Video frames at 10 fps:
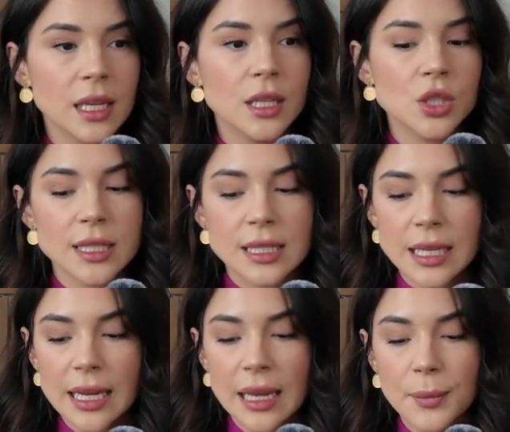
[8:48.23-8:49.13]
it just
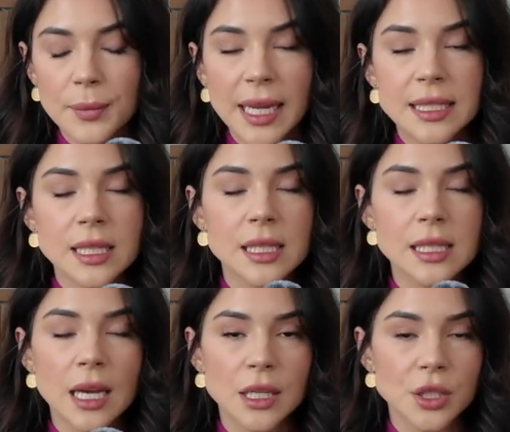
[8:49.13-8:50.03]
makes
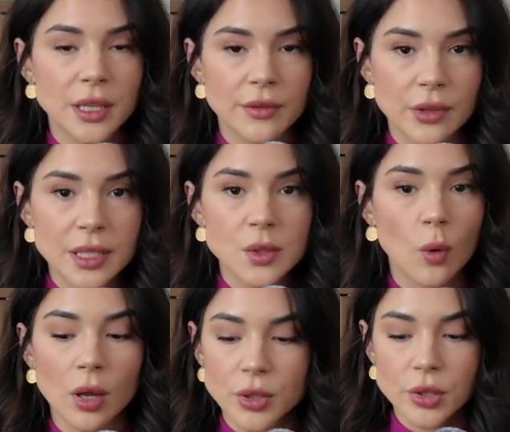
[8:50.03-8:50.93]
such a difference
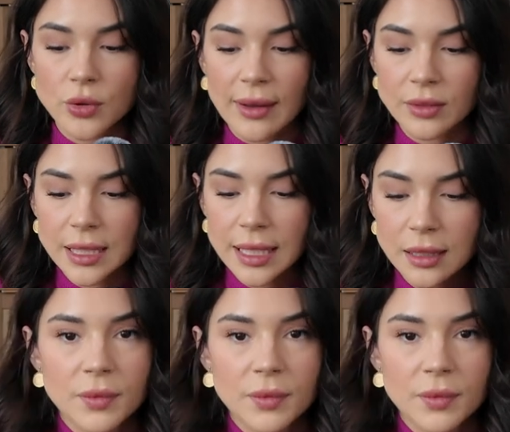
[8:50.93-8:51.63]
while you're traveling.